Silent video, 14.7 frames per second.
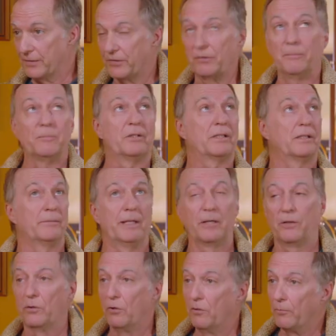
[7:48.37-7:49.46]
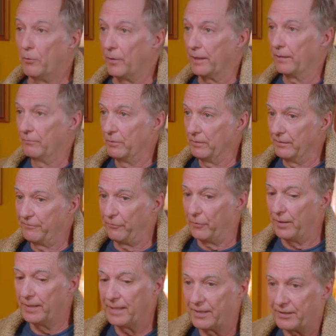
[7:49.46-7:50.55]
So I'm looking around going, oh boy, we're in
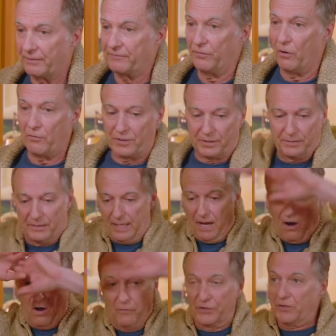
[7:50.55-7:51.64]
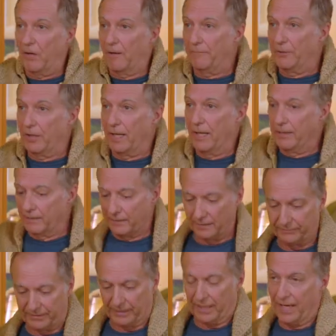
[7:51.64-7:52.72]
for it. I said, folks, all the tarp you can,
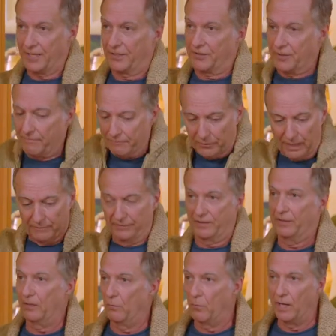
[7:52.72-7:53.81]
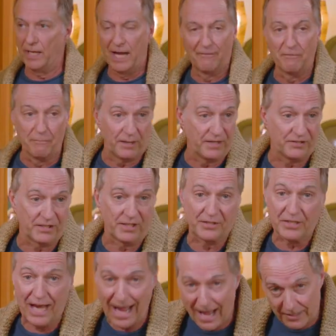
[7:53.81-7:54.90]
lift the cases up, put everything away. Everybody's
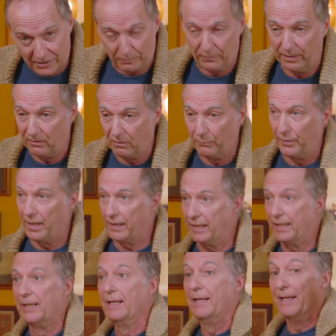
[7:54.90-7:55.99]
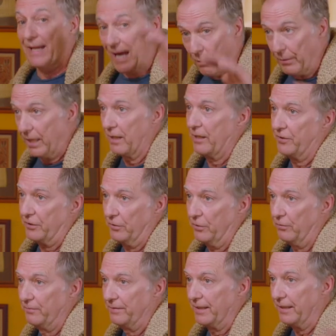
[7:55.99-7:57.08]
exasperated already. Now we got to
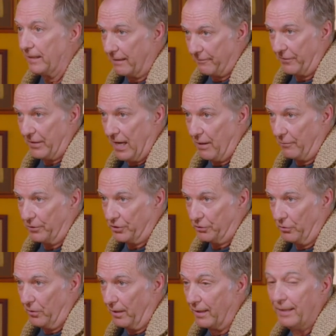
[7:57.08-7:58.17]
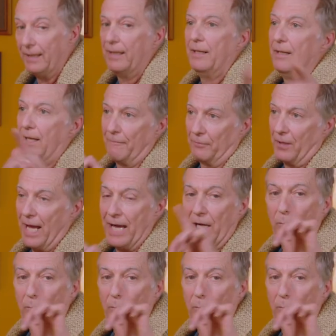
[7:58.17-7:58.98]
do the 11th hour chore. I'm glad.